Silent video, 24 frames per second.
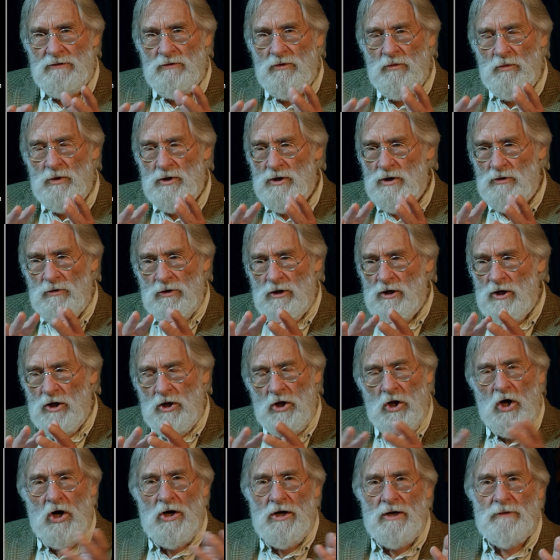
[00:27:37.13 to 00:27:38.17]
will, will
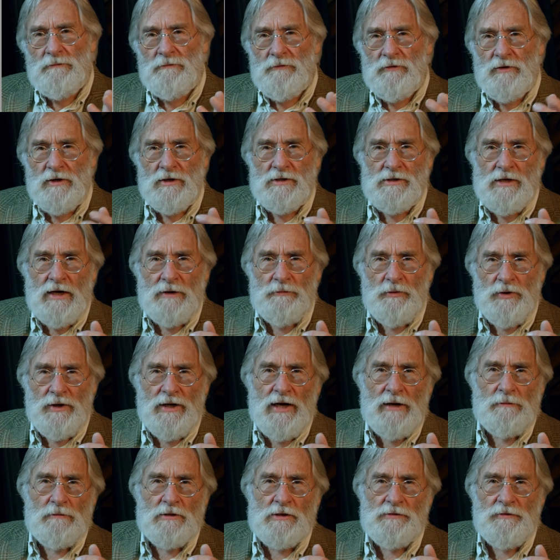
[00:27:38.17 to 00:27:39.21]
claw up, for example, an
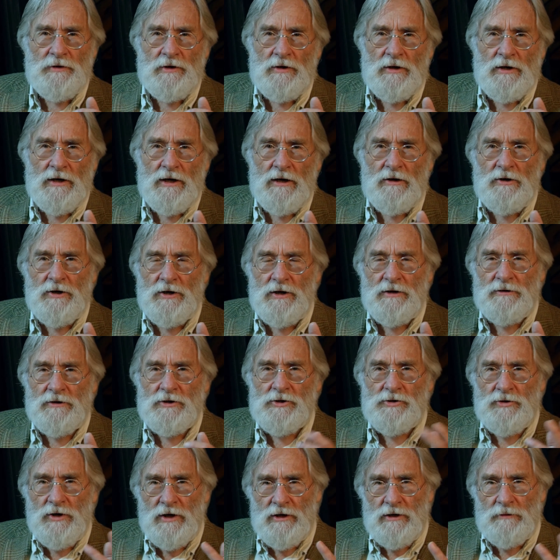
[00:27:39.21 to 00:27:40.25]
atmospheric area that's
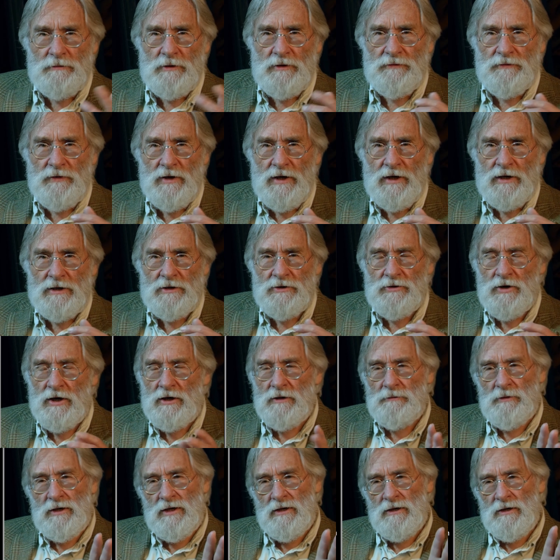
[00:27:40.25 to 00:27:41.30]
trying to be flat and trying
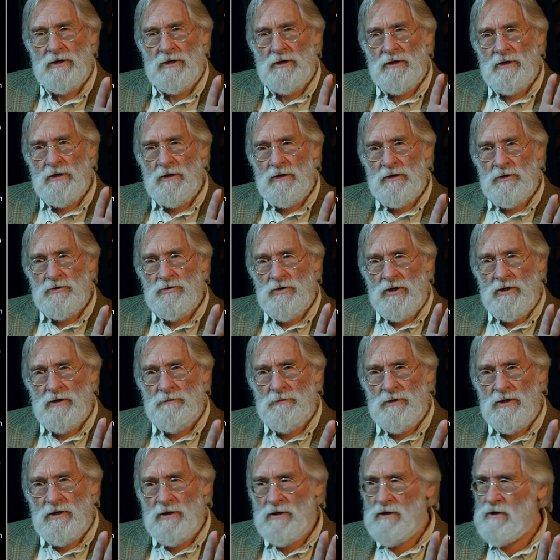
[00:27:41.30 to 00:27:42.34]
to be trying to
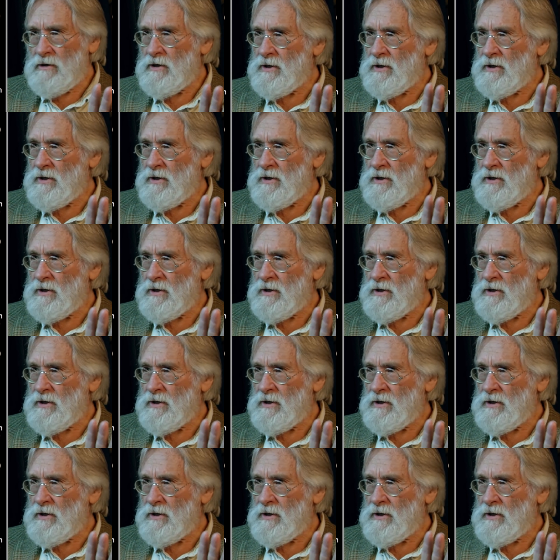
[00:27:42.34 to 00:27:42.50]
be